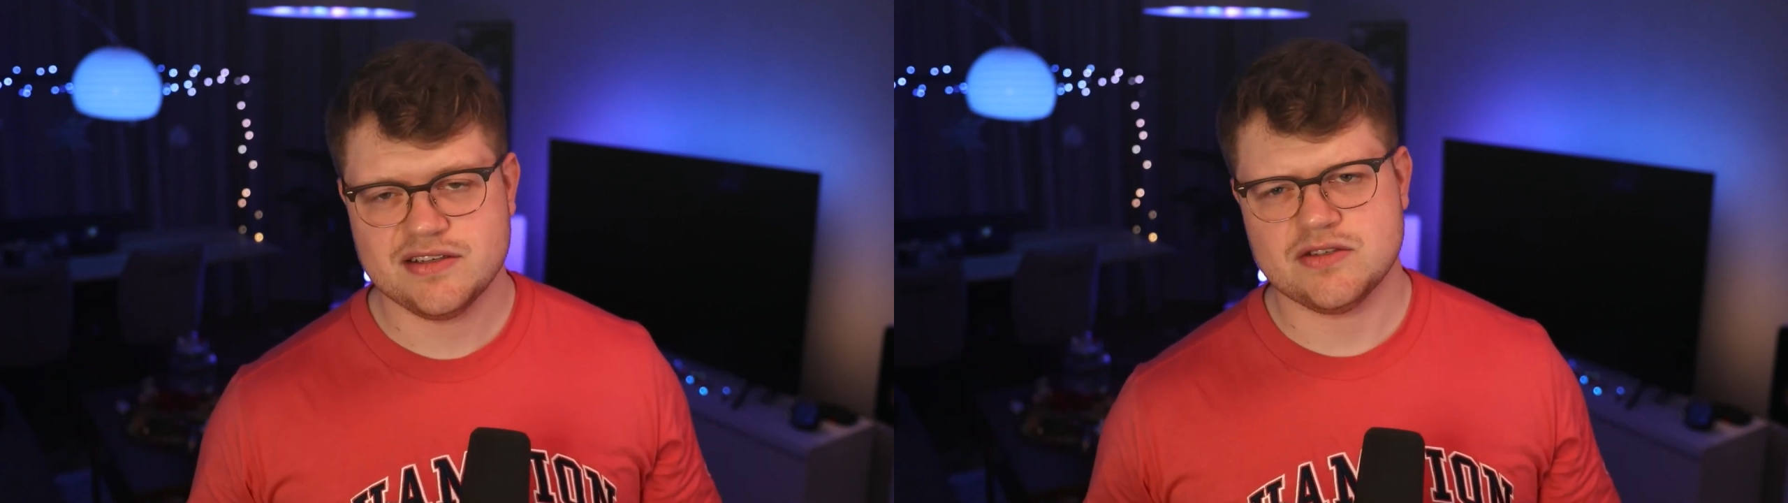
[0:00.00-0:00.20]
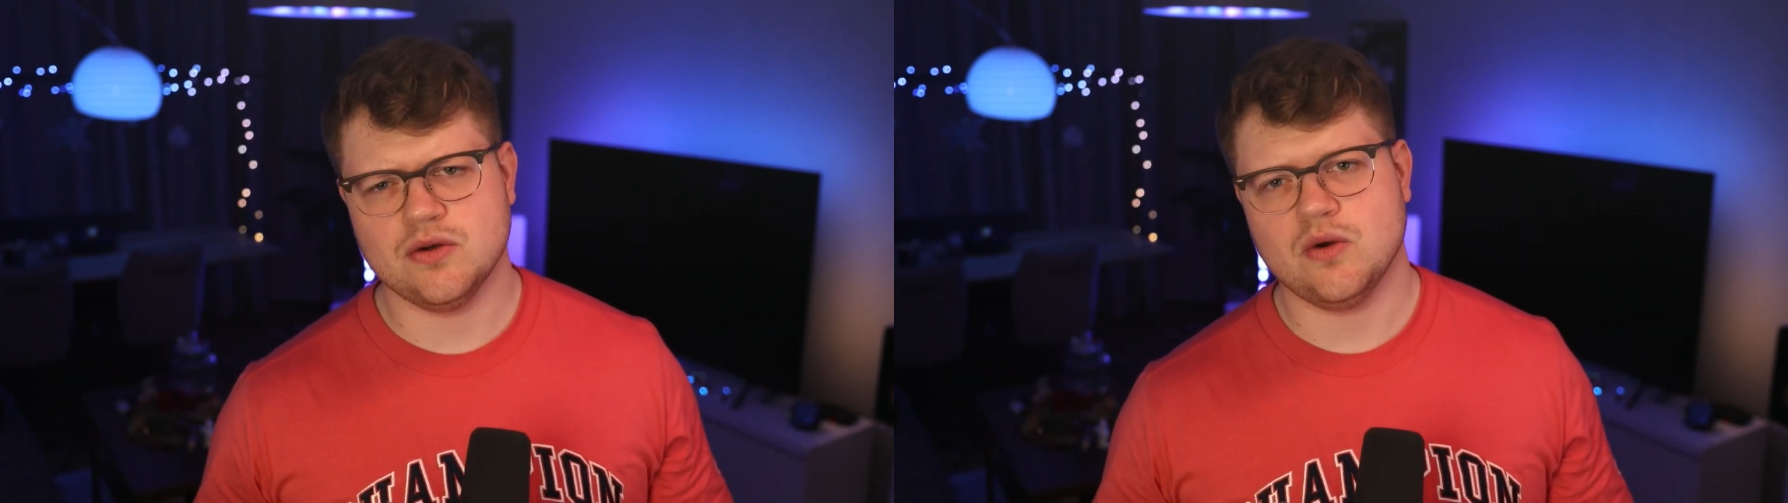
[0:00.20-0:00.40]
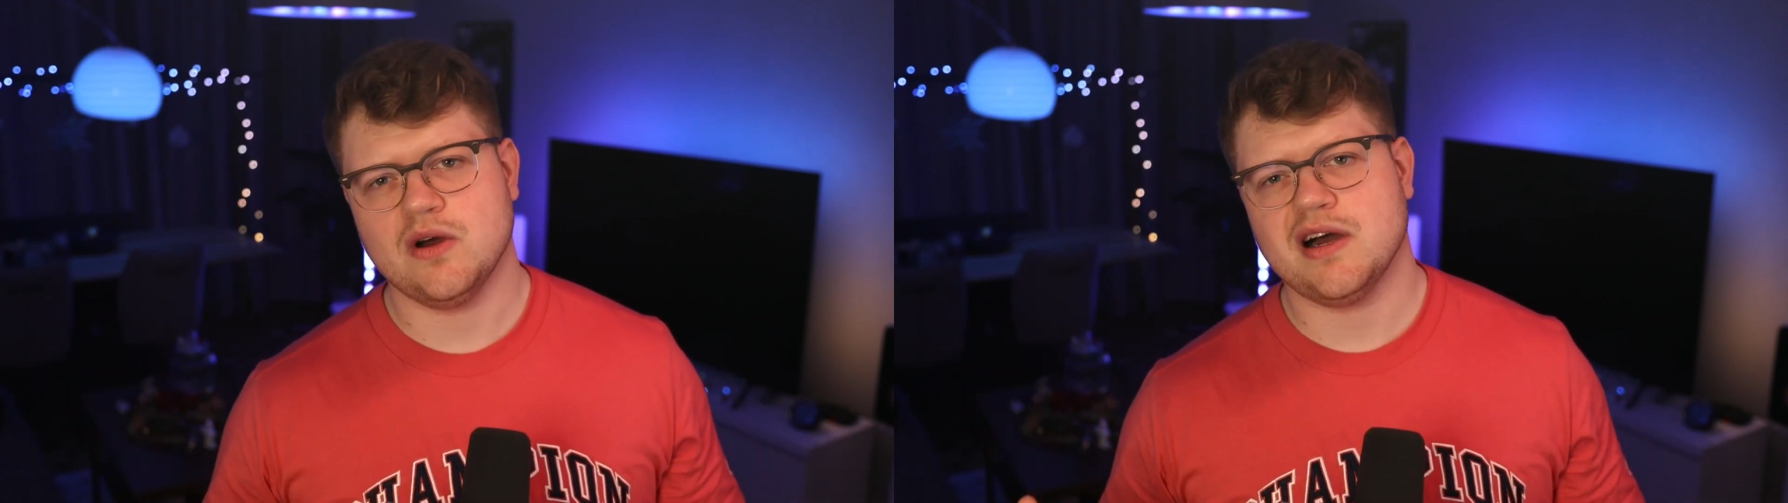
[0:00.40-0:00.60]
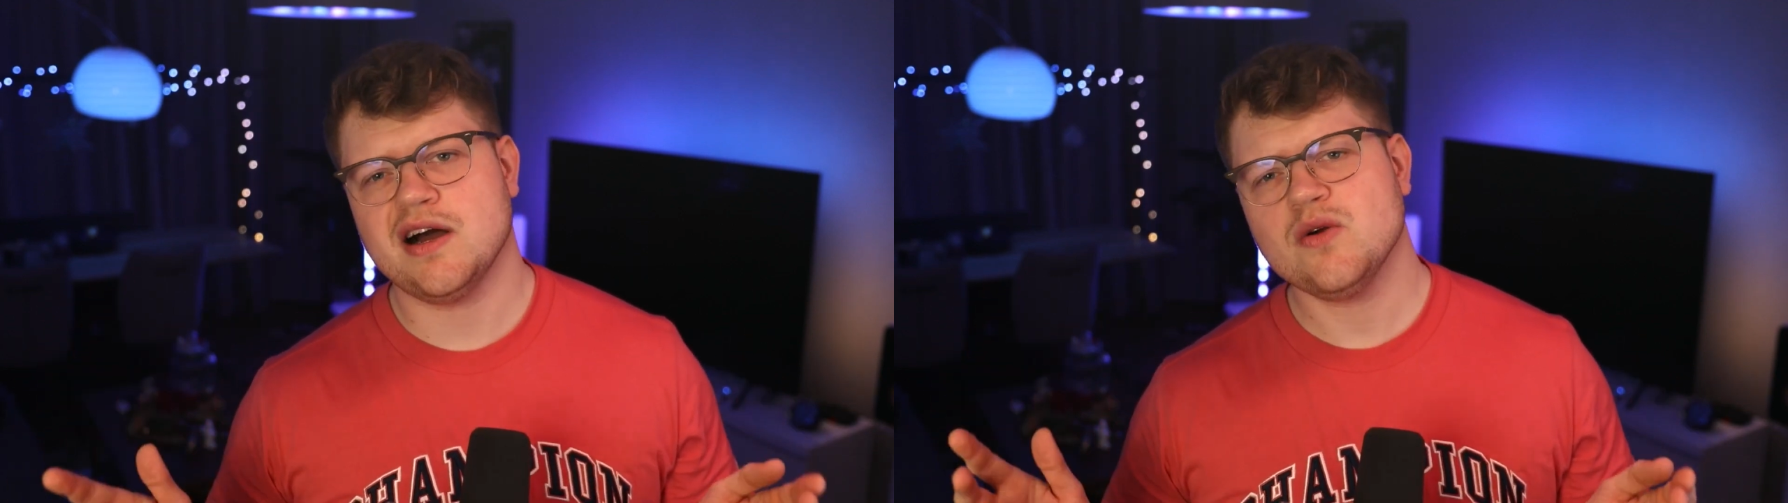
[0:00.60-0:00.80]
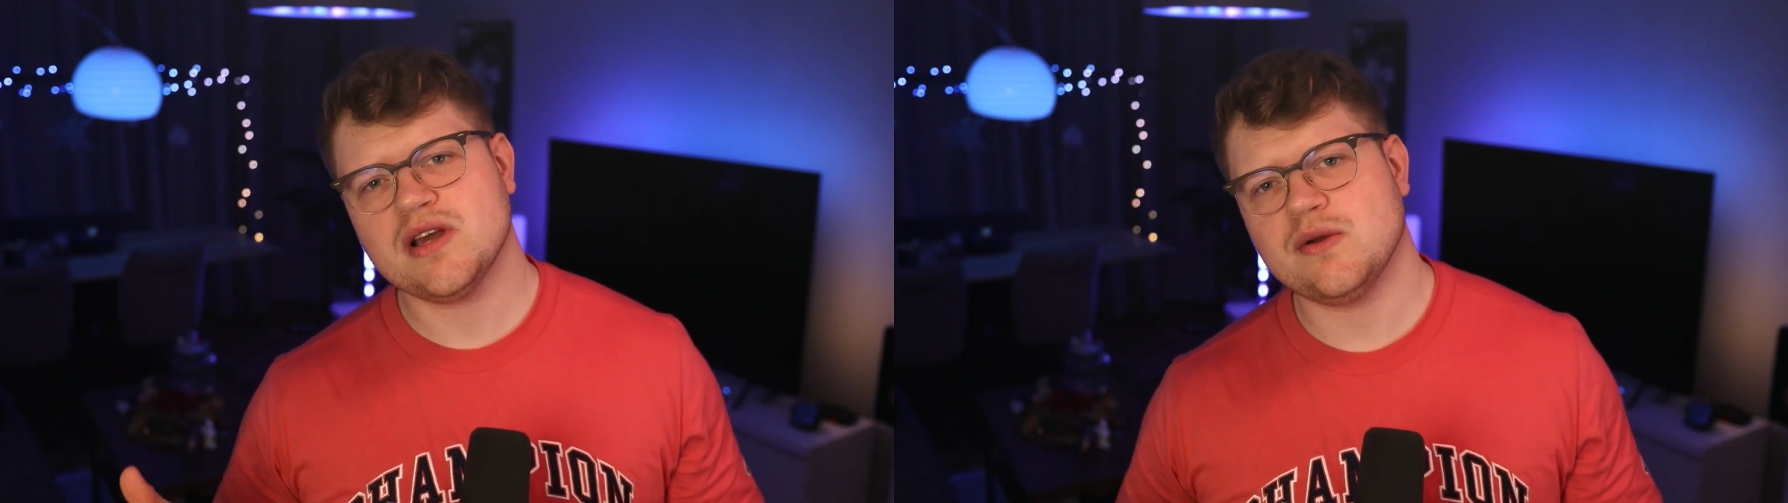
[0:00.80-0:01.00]
So
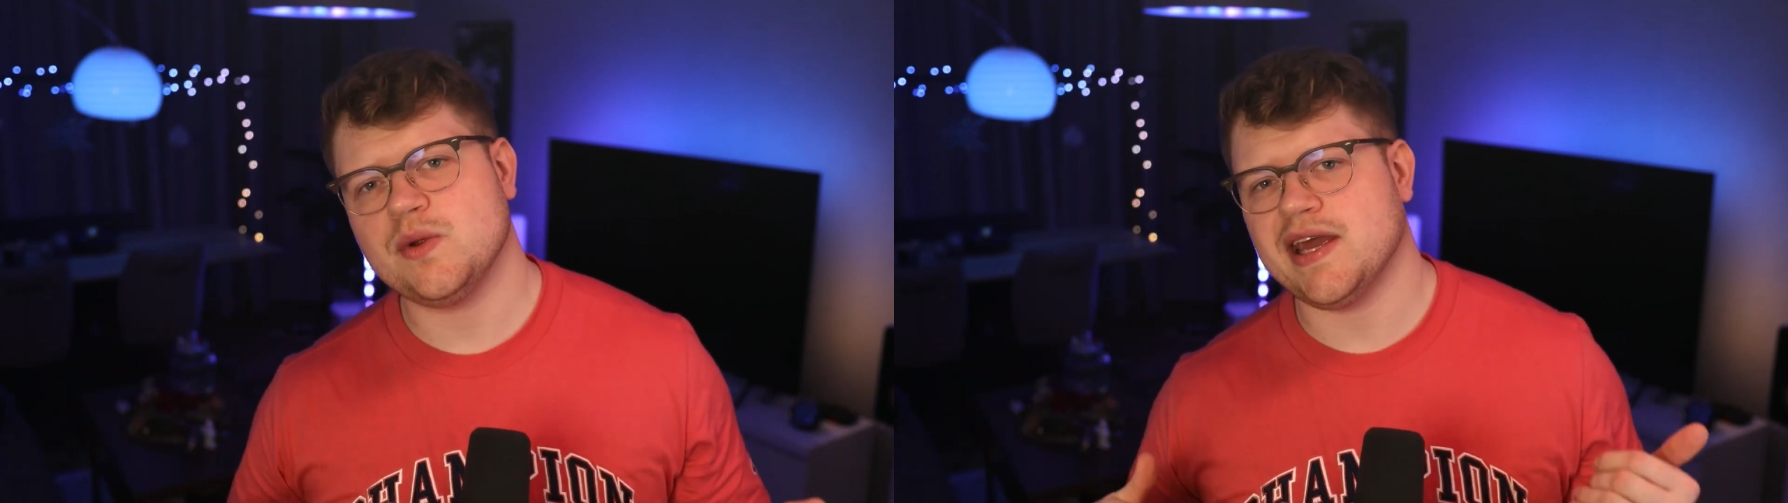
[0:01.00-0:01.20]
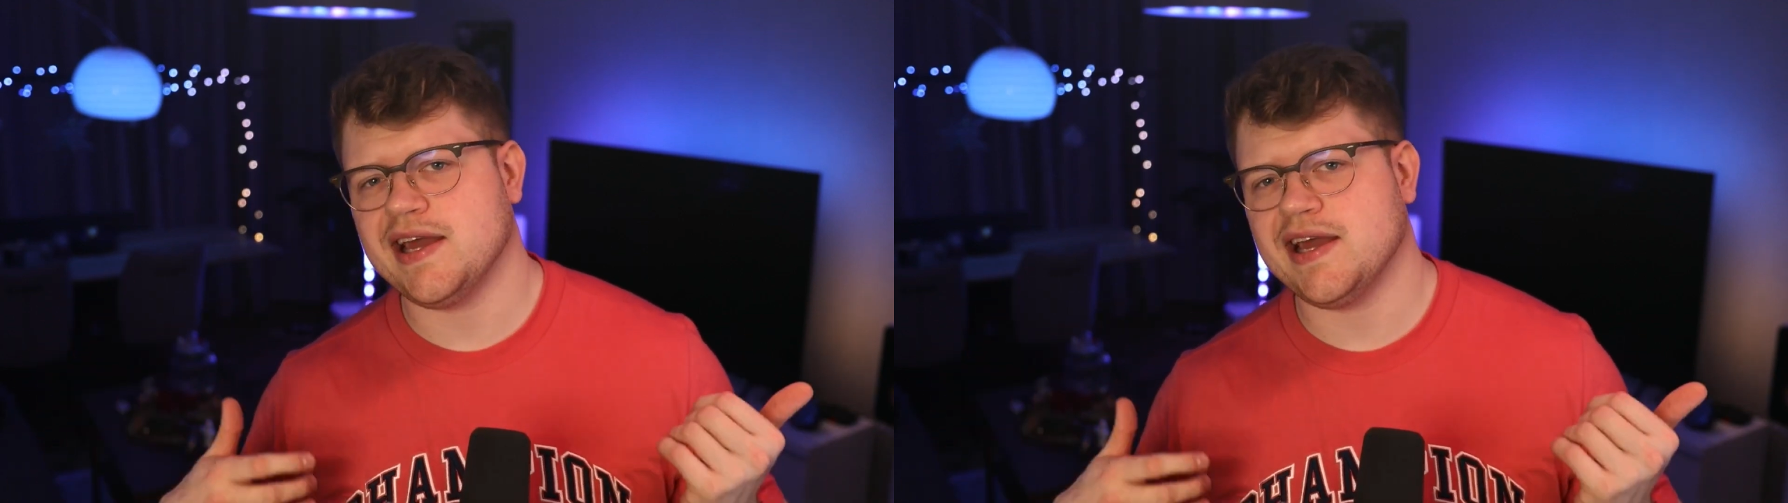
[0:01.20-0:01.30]
how can we